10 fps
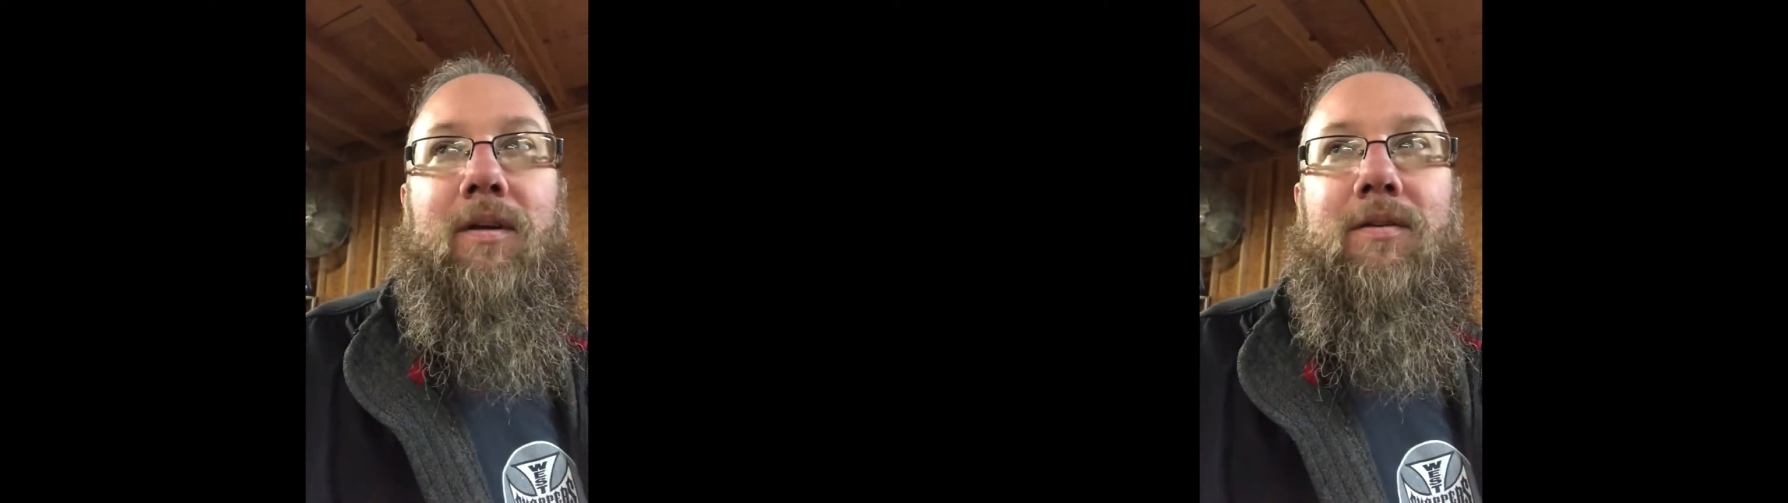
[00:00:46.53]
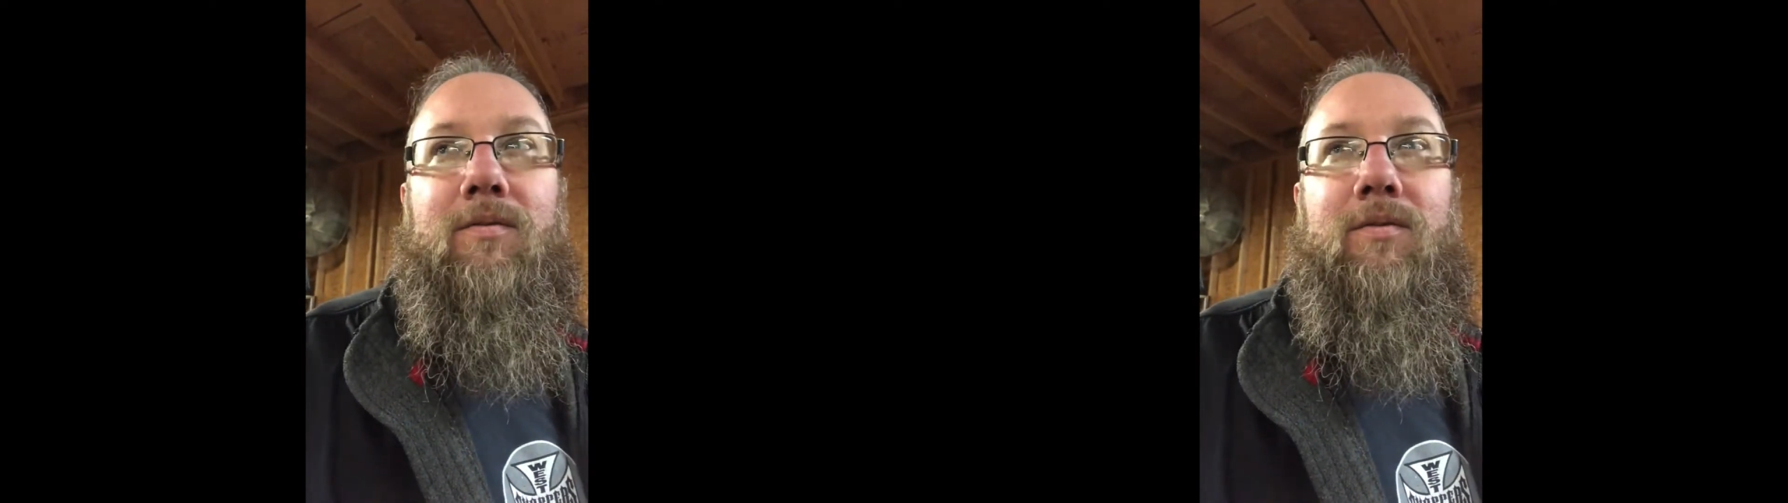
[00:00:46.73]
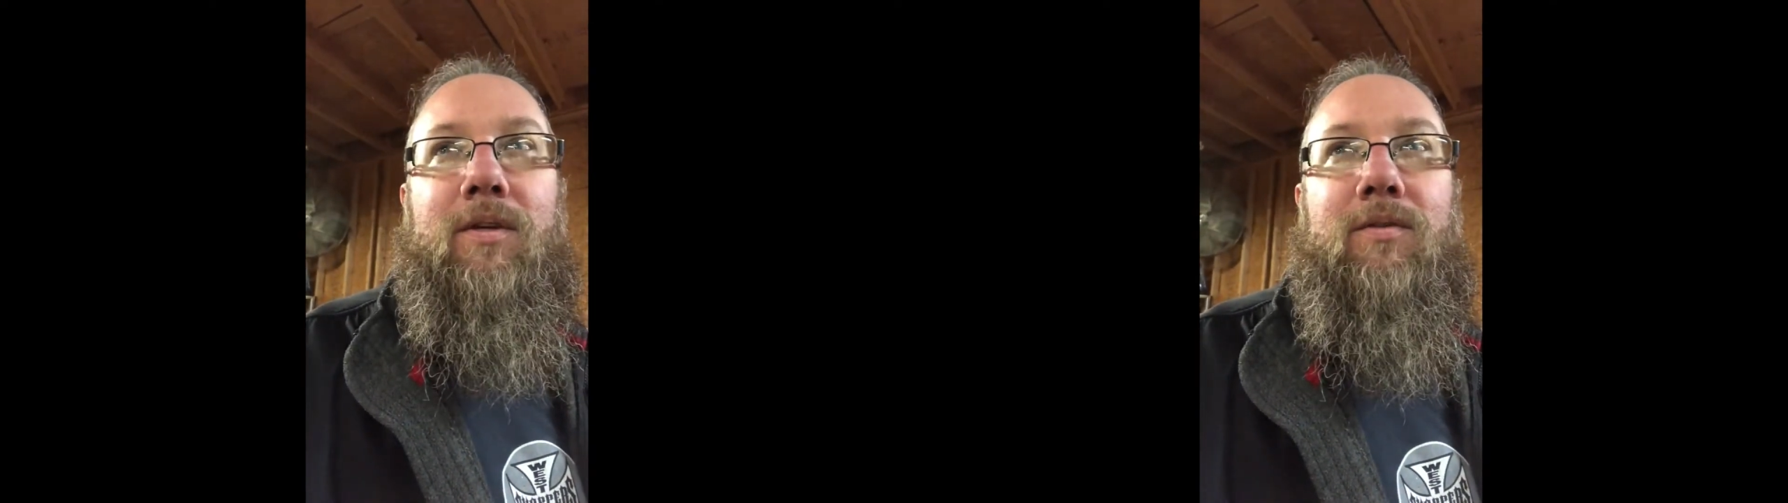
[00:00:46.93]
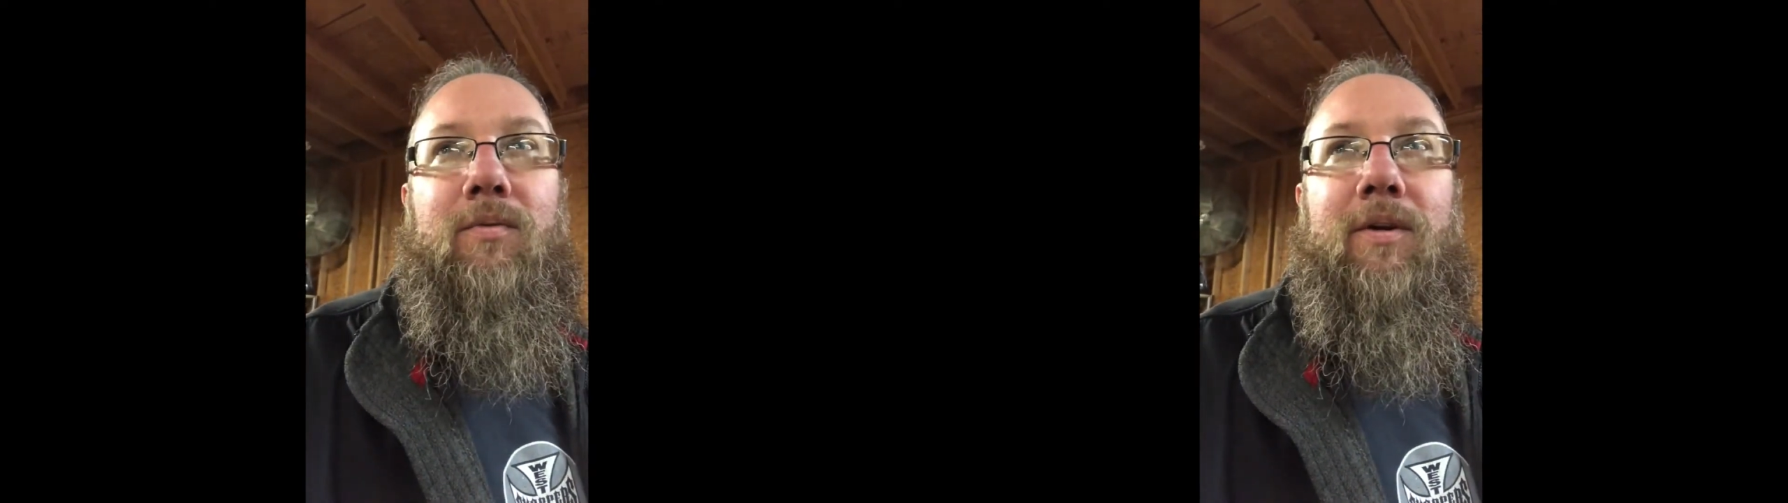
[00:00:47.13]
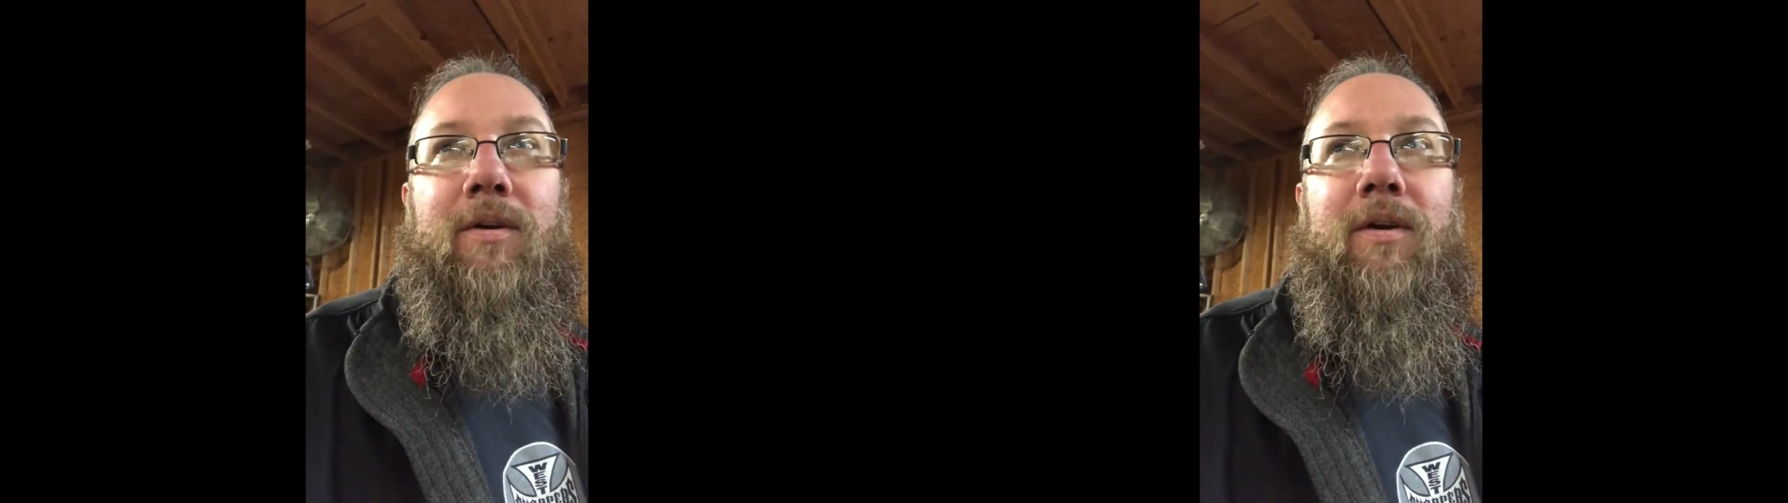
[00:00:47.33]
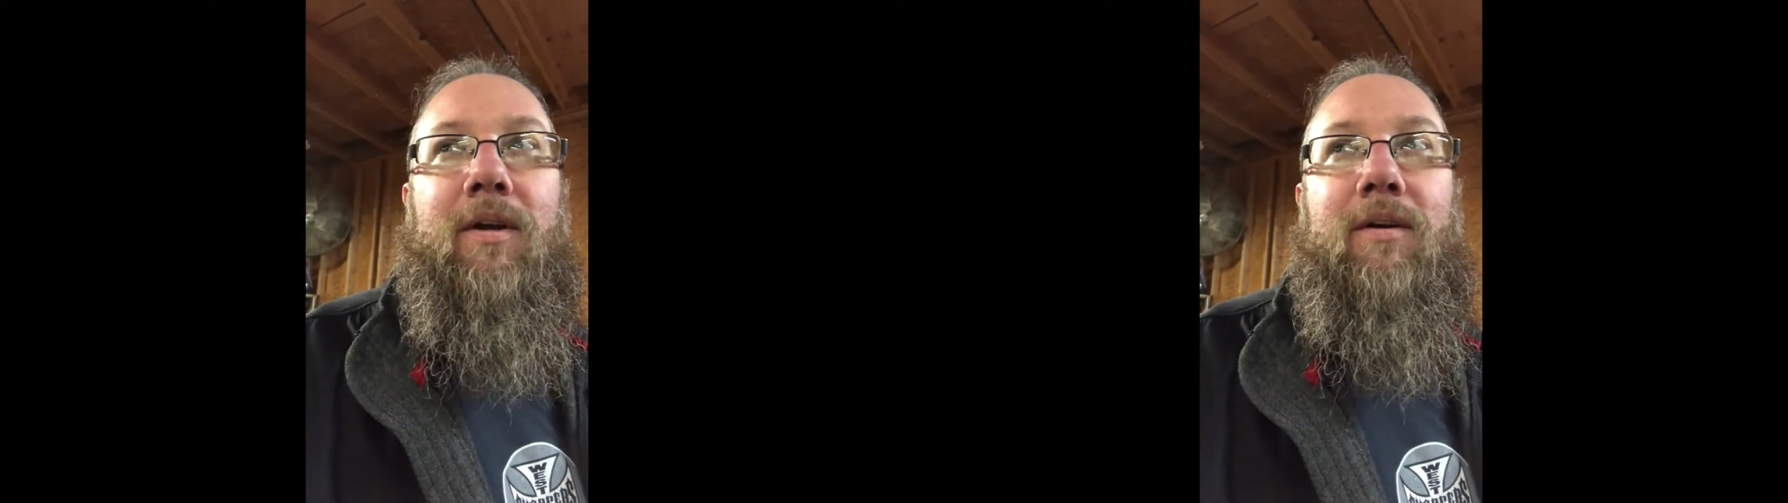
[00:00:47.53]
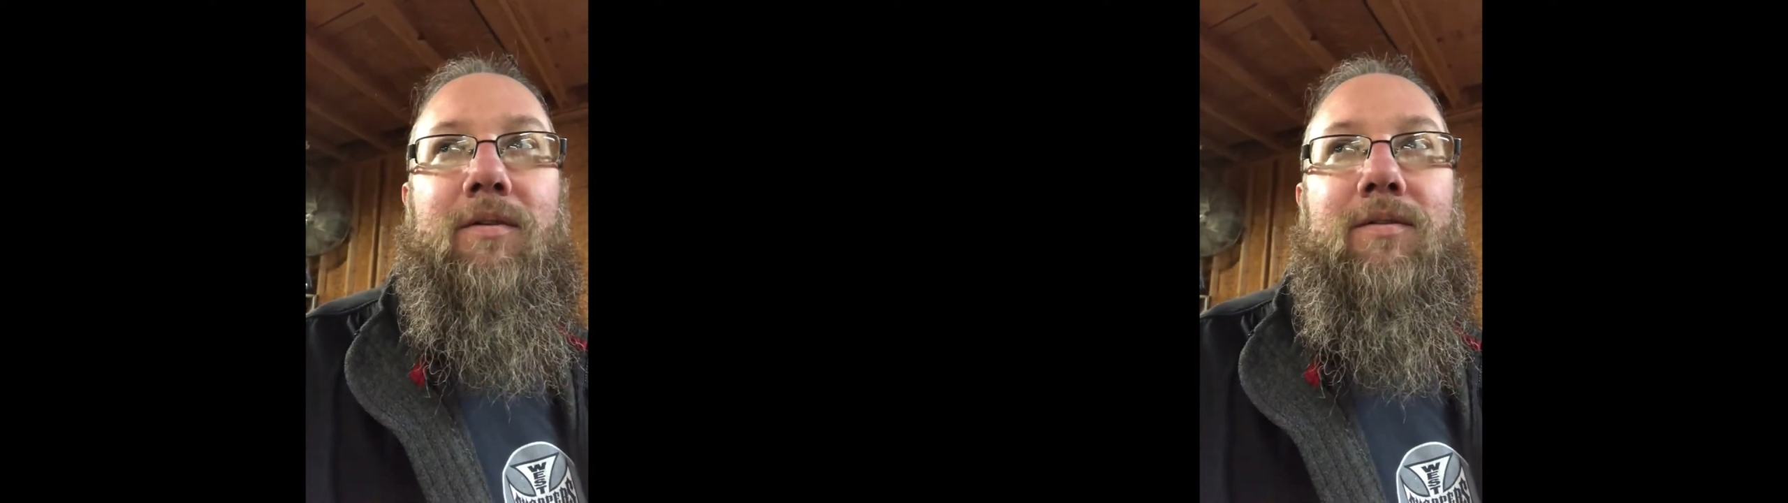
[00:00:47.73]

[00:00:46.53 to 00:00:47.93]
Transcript: it's it's winter now,